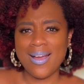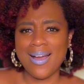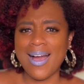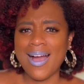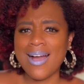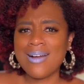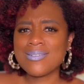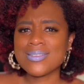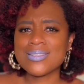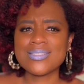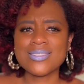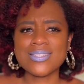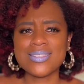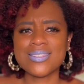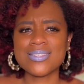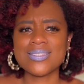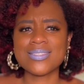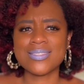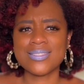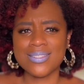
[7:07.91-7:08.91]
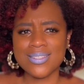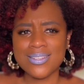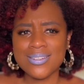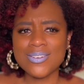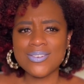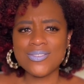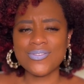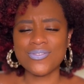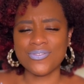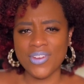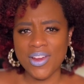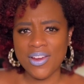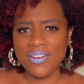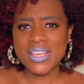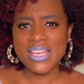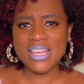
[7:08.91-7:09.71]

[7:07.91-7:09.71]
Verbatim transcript: I was just still very